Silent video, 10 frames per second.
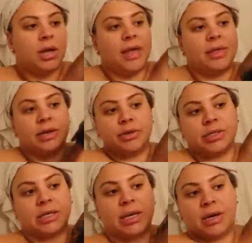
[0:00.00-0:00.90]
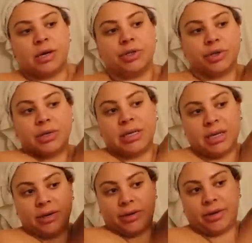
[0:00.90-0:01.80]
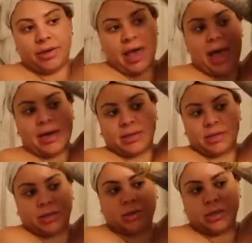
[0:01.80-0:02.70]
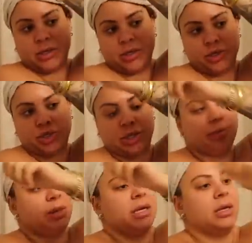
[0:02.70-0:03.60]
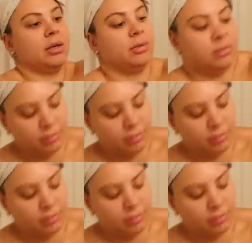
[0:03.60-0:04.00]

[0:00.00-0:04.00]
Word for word: And then your skin underneath that should be